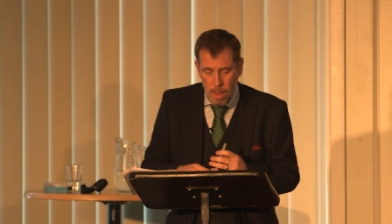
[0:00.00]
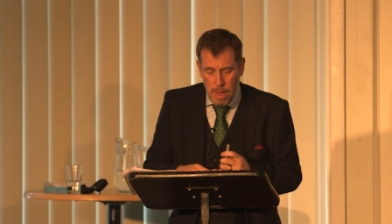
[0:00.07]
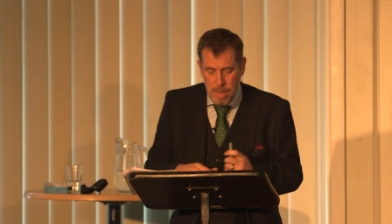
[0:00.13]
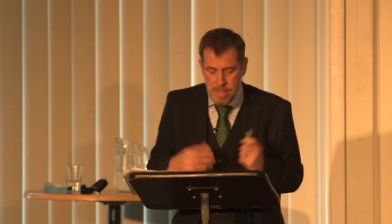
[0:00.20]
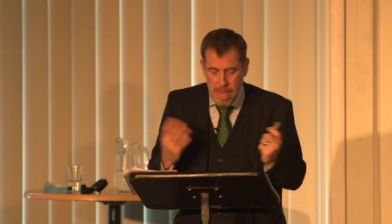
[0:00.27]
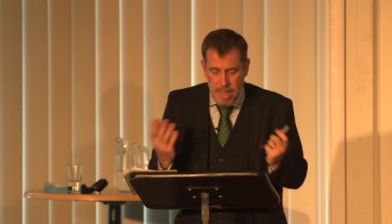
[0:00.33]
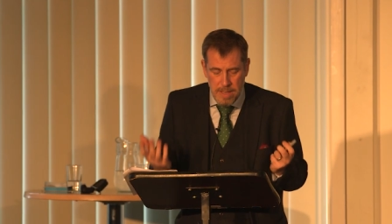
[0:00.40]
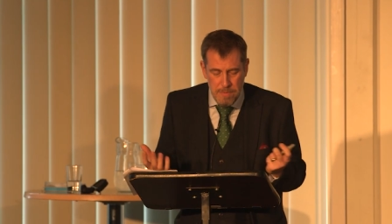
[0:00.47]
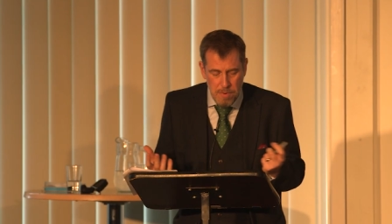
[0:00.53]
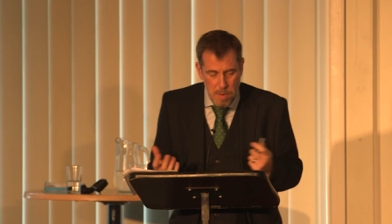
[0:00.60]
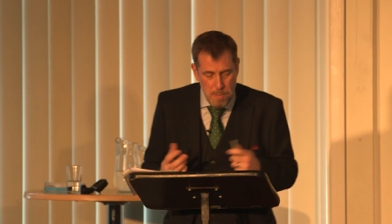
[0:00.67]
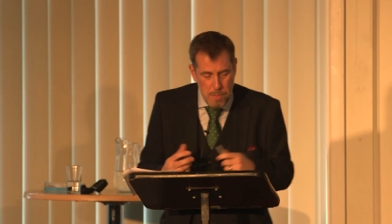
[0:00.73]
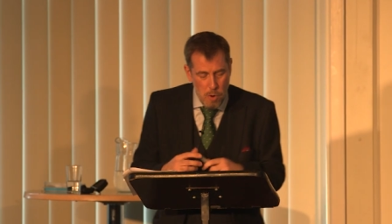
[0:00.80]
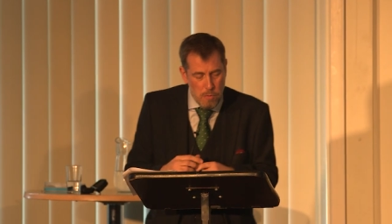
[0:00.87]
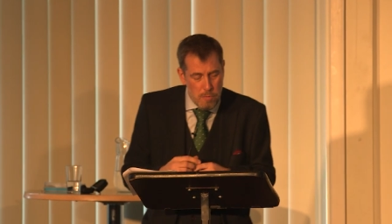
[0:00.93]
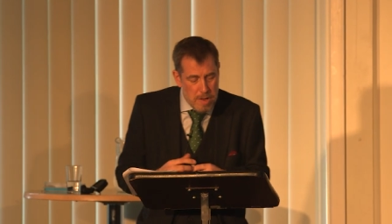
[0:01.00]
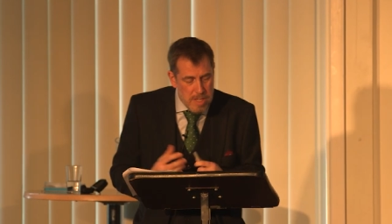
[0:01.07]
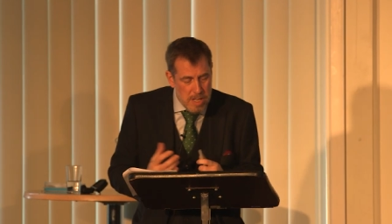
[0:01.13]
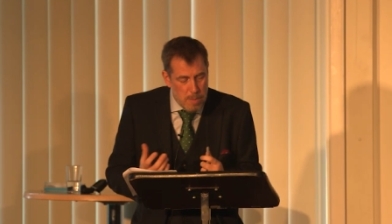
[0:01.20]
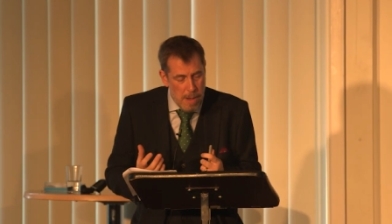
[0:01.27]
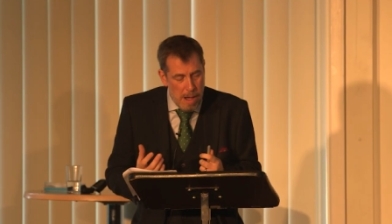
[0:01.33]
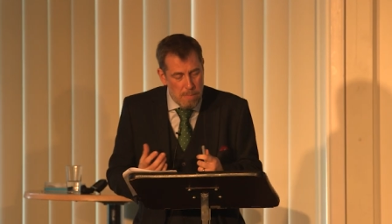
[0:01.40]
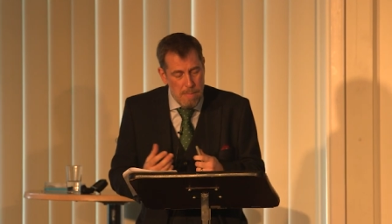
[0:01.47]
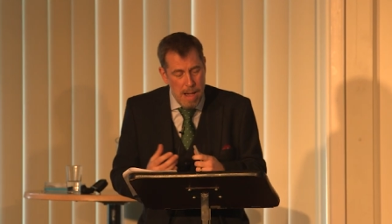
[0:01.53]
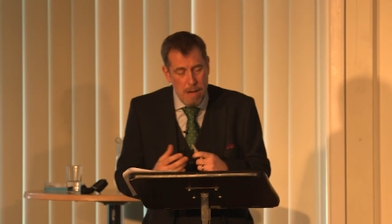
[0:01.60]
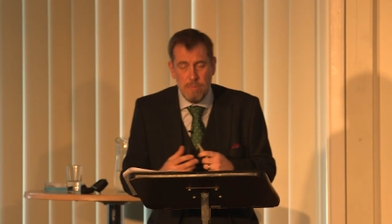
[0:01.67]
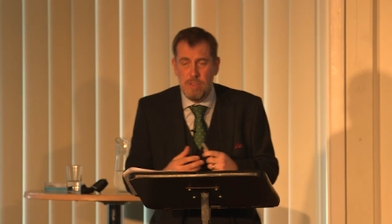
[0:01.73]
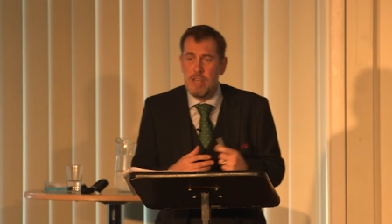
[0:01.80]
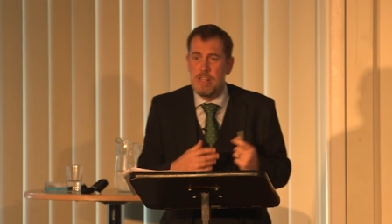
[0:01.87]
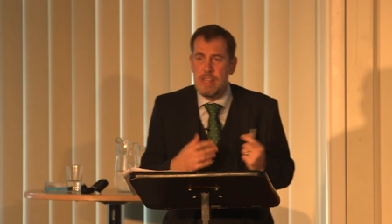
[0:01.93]
It's taken from a book written about
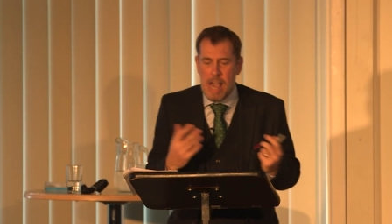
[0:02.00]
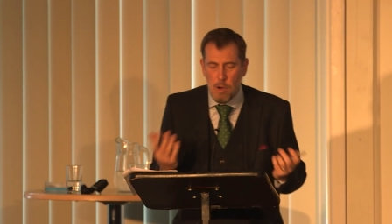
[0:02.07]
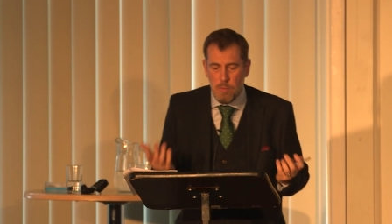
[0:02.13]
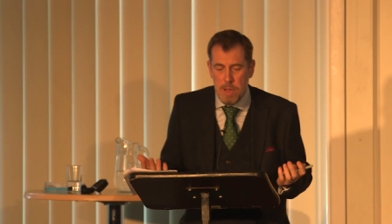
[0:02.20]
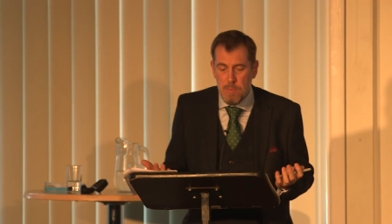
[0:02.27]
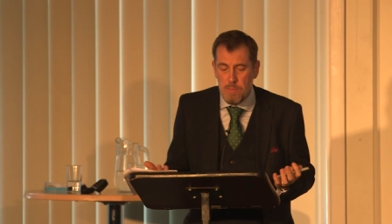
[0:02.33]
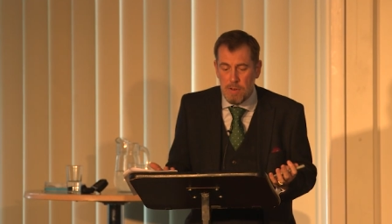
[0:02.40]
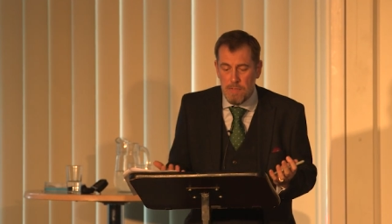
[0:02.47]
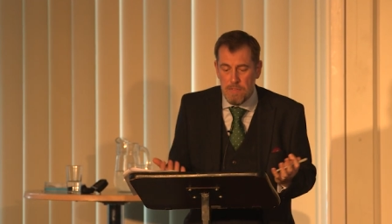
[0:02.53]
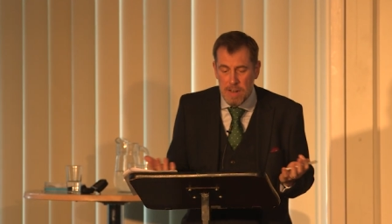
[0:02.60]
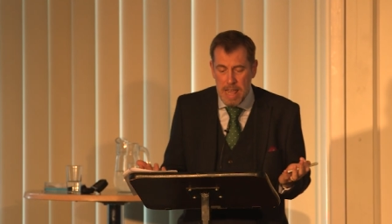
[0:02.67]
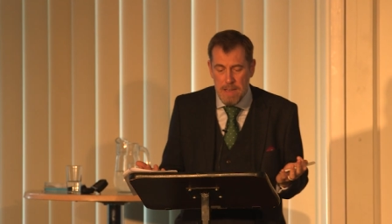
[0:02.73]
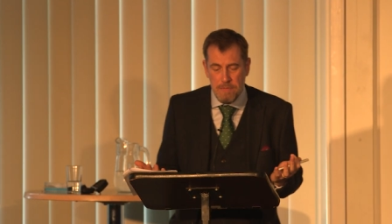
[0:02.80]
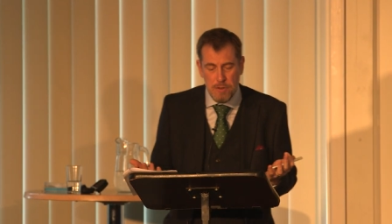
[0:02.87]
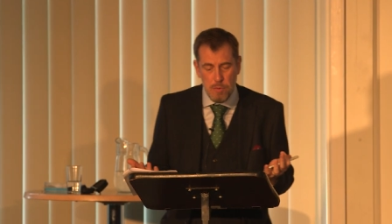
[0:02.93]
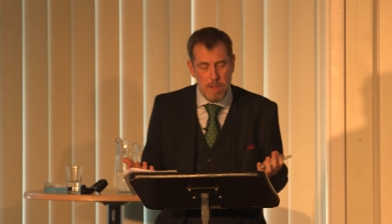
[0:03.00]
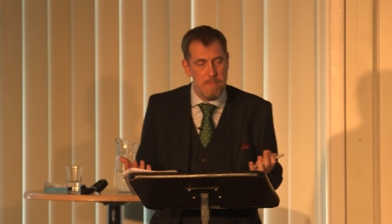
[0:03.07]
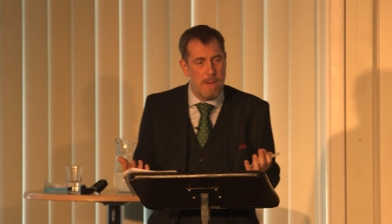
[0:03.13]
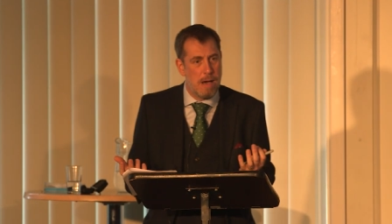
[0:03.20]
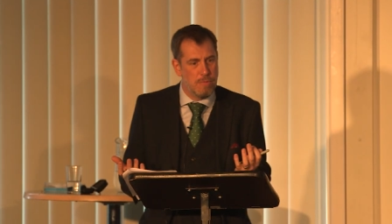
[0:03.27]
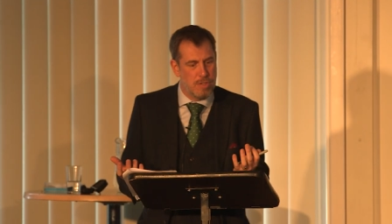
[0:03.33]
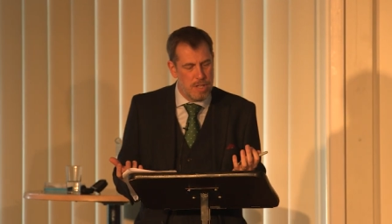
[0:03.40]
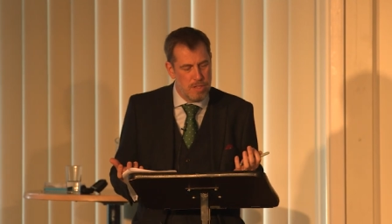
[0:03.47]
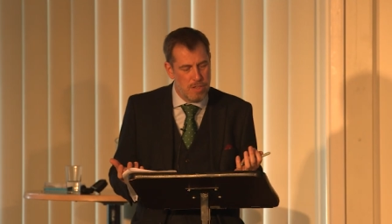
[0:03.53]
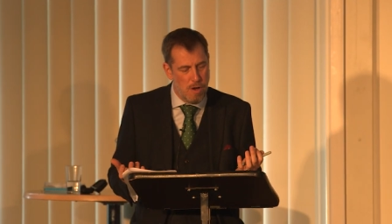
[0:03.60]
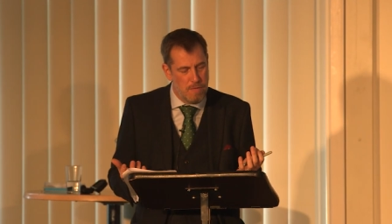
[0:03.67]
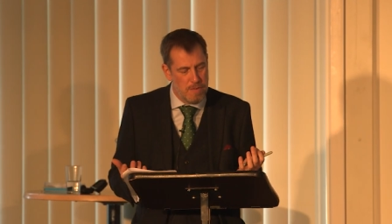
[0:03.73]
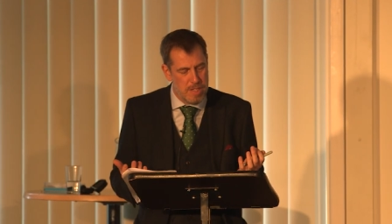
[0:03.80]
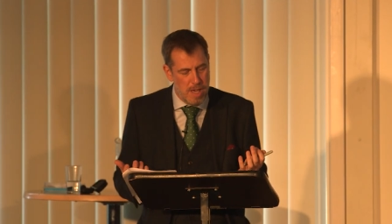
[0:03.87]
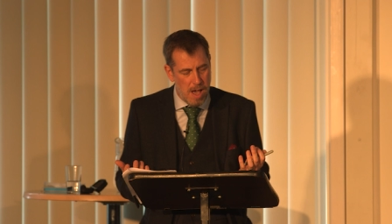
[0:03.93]
mountains, how people have lived with mountains
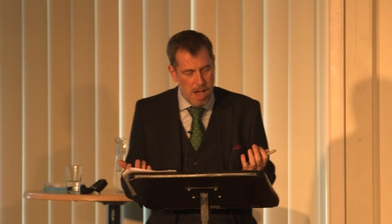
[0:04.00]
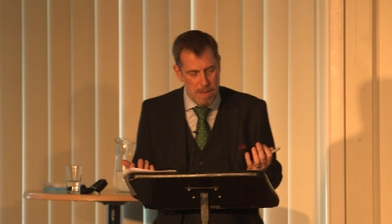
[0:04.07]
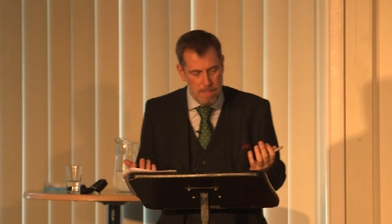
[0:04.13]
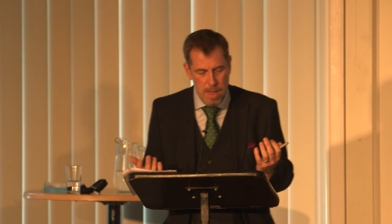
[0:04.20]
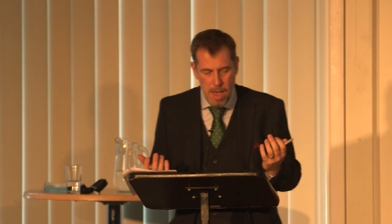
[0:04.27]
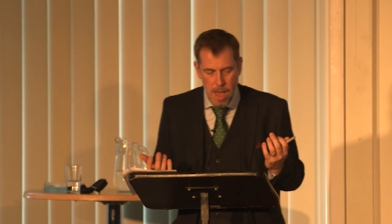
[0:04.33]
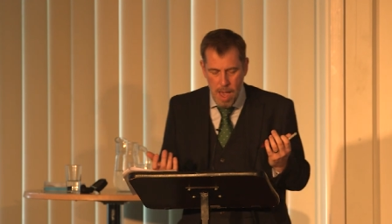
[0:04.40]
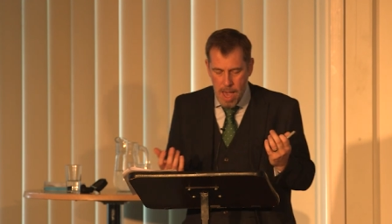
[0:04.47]
over time.